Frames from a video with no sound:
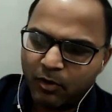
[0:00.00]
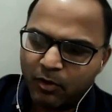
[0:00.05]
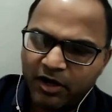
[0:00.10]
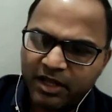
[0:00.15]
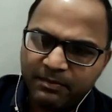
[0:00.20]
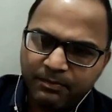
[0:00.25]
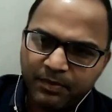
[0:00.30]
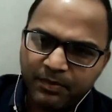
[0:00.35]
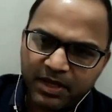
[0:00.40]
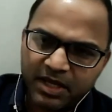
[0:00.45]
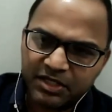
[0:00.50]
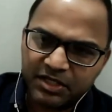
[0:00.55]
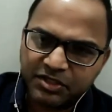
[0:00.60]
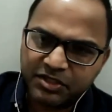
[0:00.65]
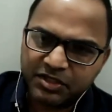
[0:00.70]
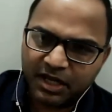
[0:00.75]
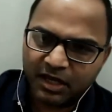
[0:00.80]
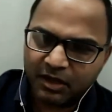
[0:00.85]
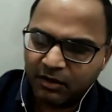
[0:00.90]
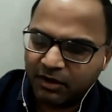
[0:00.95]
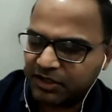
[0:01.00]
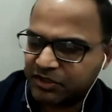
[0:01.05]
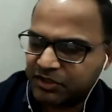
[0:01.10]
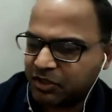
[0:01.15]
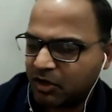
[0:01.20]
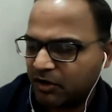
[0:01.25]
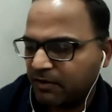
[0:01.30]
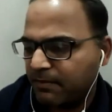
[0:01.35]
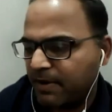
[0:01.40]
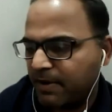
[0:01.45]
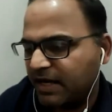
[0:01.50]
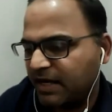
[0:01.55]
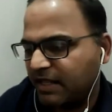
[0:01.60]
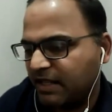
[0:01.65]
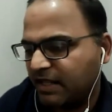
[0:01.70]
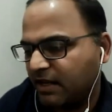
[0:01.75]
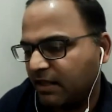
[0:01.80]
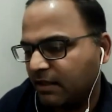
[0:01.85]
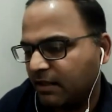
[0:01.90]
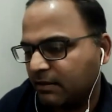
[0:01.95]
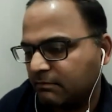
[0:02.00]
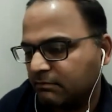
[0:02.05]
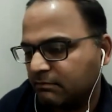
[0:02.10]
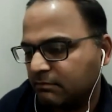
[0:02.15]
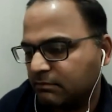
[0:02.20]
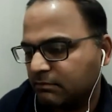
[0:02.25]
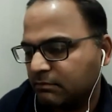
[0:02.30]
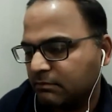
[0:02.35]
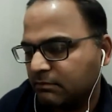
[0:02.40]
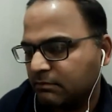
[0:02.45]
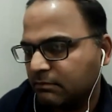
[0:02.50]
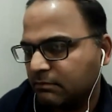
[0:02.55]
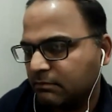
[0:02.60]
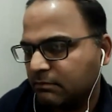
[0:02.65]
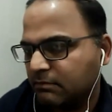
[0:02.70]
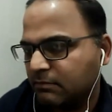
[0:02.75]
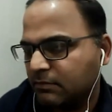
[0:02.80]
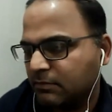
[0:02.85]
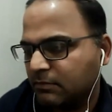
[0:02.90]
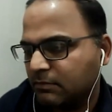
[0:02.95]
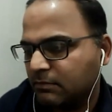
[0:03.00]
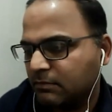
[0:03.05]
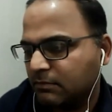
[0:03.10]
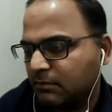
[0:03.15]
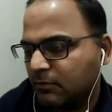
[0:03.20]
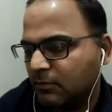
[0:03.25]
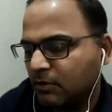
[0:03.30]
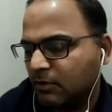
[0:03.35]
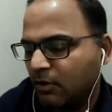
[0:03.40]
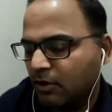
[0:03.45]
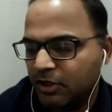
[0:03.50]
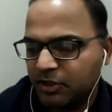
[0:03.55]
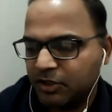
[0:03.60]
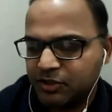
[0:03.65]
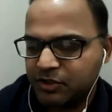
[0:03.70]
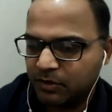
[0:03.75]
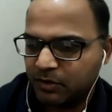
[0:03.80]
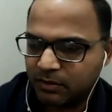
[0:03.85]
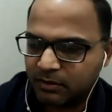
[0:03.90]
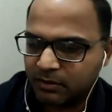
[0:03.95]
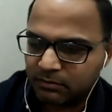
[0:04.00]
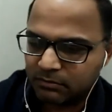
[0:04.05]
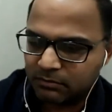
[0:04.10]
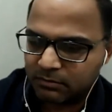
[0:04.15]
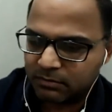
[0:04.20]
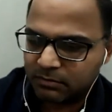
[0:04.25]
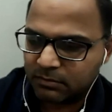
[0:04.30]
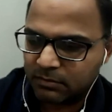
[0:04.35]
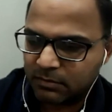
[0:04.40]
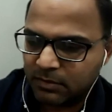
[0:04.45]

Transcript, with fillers: body pH regulates automatically on its own.